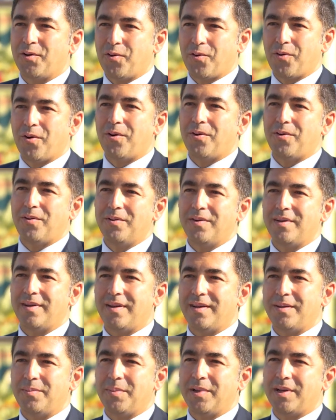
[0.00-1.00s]
grow
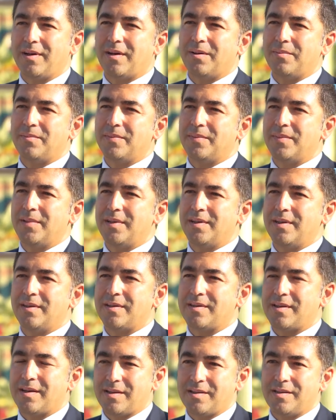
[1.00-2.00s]
and become
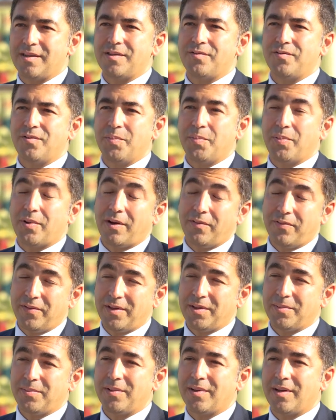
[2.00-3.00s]
successful,
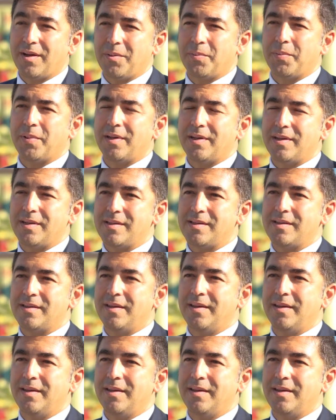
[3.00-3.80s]
profitable companies.